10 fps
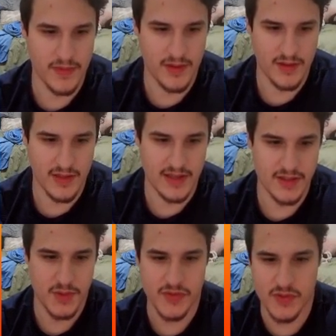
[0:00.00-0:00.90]
Yeah,
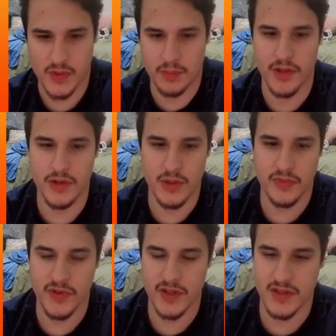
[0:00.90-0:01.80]
so we have Swablu up
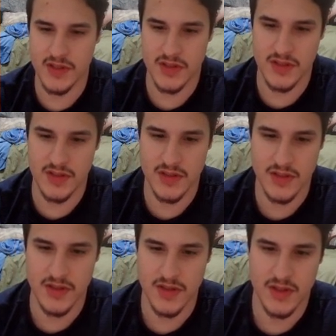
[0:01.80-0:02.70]
front.
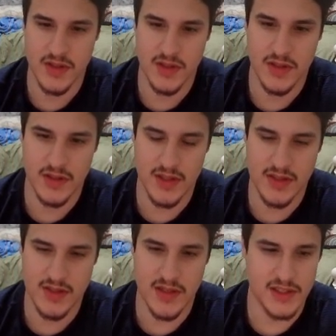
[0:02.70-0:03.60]

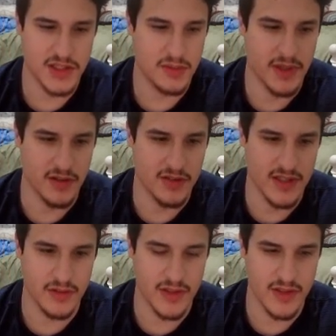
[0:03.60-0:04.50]
Let's actually Metal
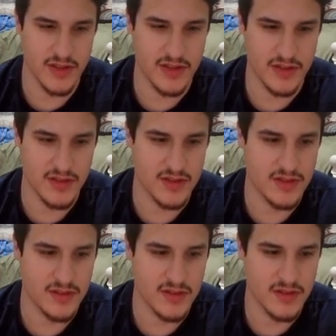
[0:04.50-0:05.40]
Sound this.
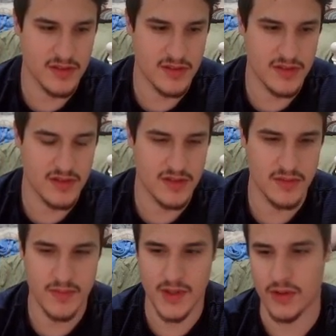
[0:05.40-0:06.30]

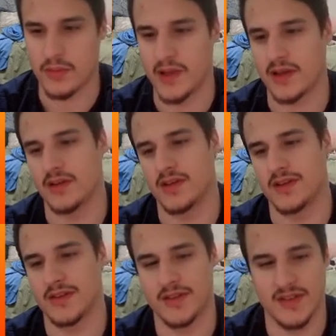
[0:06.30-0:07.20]
Oh my
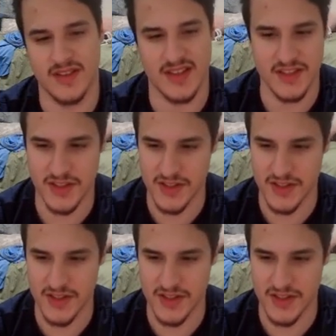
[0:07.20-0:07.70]
goodness, I should have just